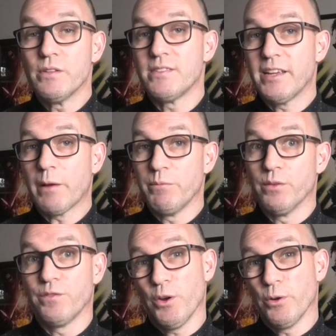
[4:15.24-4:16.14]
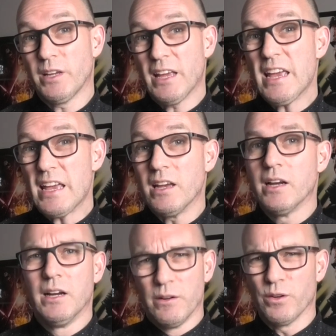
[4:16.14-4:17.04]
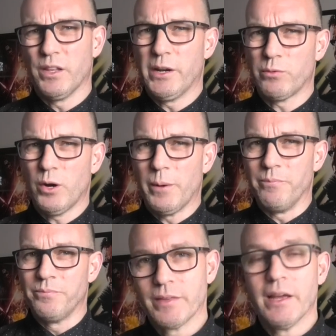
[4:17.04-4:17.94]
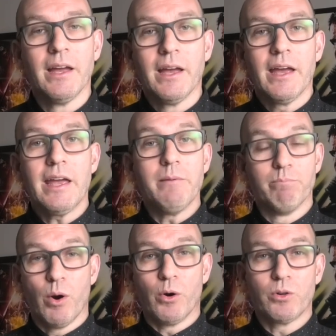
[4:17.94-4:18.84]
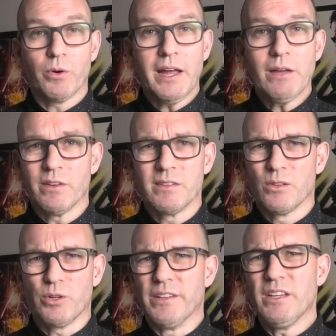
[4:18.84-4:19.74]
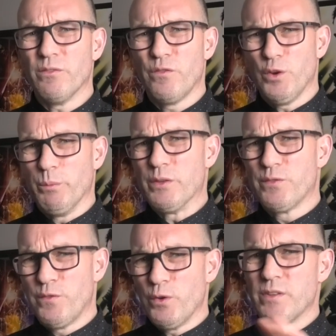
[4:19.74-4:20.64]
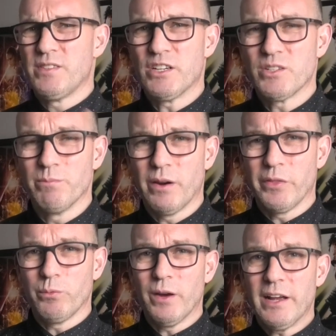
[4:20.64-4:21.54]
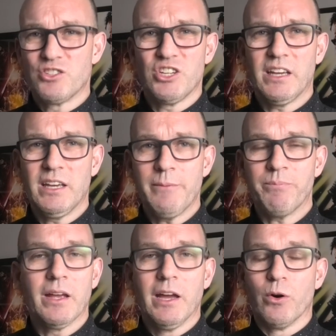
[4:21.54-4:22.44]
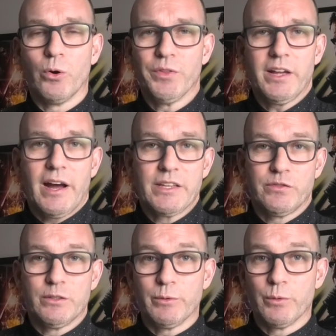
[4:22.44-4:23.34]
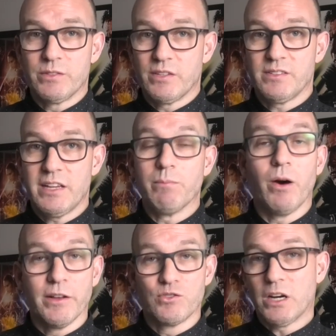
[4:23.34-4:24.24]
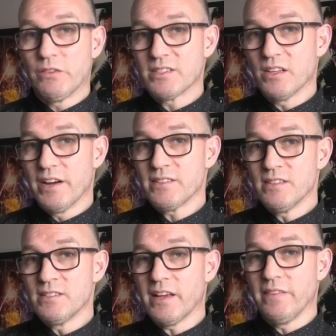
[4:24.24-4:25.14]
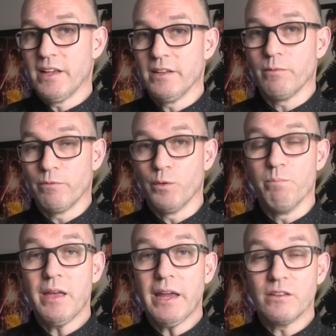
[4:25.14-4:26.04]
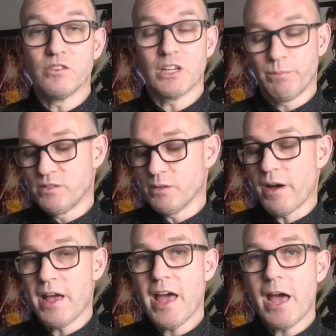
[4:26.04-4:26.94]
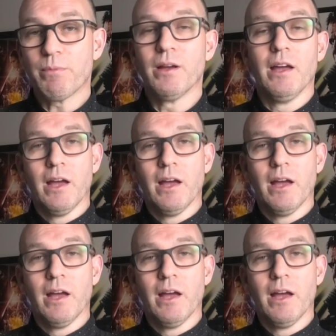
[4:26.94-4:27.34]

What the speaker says: set up your phone key for later on. In Mulgrave, and look, I didn't film this first section, by the way, at check-in. All they asked for was to see my driver's license and then for me to jump into my app,